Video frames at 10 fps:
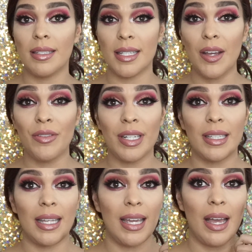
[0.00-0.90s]

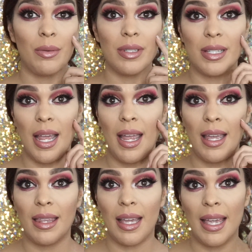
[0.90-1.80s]
Definitely, I will
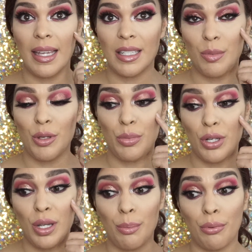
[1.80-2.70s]
say the
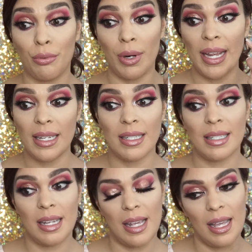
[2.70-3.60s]
Romyglambeauty
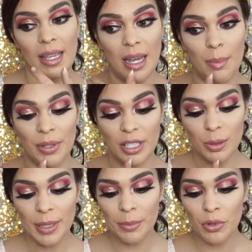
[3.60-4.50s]
brightened it up a
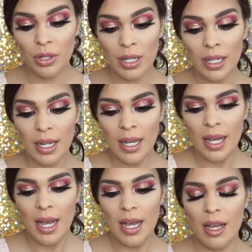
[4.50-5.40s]
little bit more.
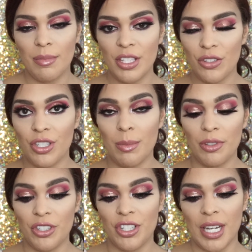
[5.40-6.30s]
These are
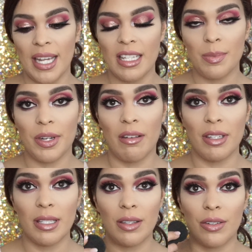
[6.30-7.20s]
similar shades, but
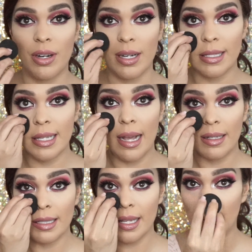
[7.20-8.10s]
obviously they're not
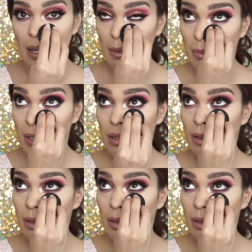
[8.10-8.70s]
exact same.